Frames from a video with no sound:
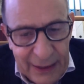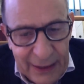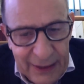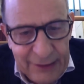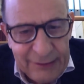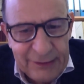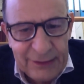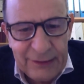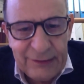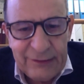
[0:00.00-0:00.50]

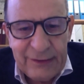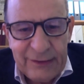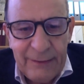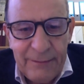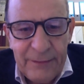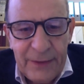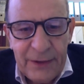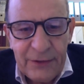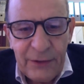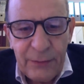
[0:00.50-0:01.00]
case,
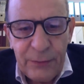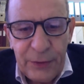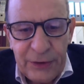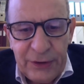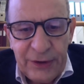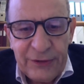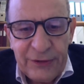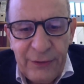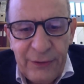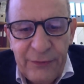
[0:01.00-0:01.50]
the
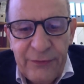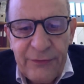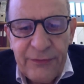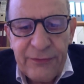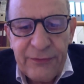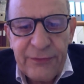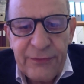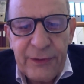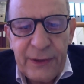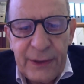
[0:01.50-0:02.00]
presence of
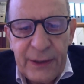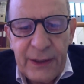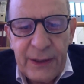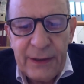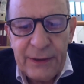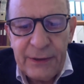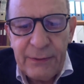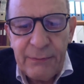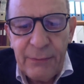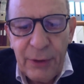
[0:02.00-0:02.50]

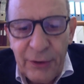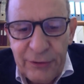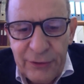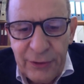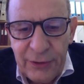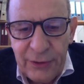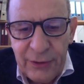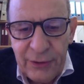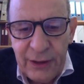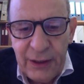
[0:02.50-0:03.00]
the
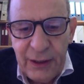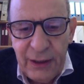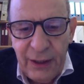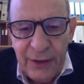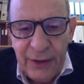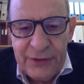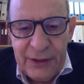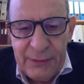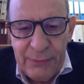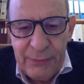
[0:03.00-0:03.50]
mother
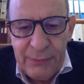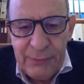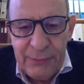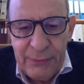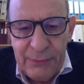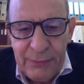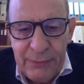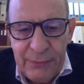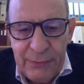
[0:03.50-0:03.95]
antibodies,